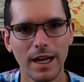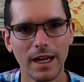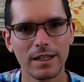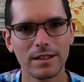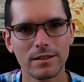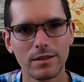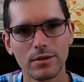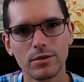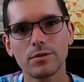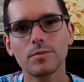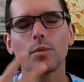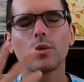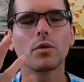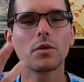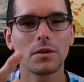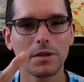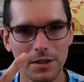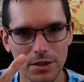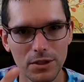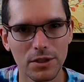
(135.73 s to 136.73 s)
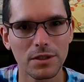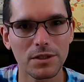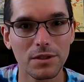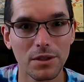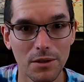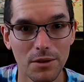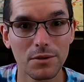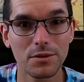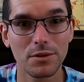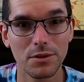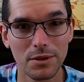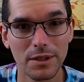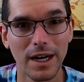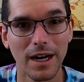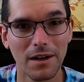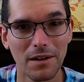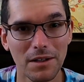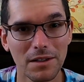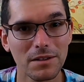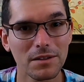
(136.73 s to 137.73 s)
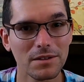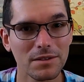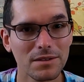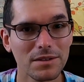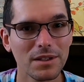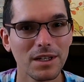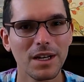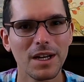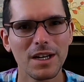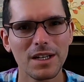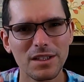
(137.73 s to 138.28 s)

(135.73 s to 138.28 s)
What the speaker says: as there's more than just those two characters.